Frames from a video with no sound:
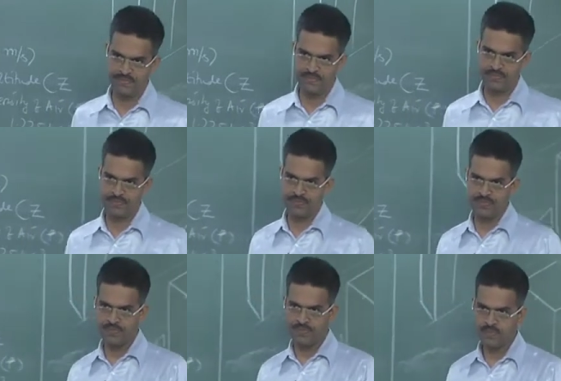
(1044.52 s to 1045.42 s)

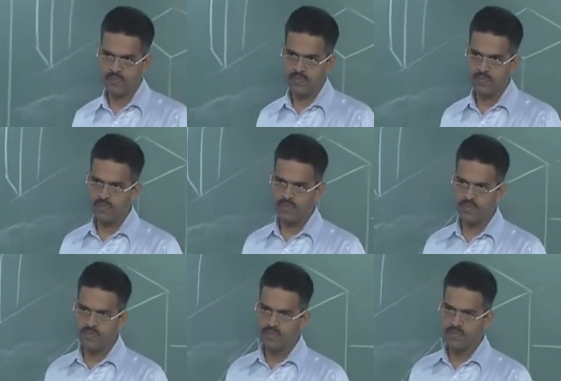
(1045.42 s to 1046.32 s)

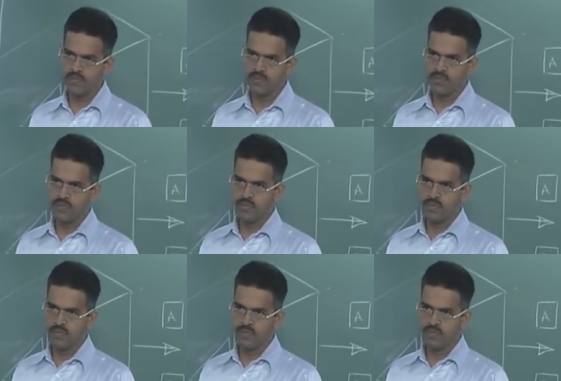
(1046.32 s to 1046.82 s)
No one is speaking in this clip.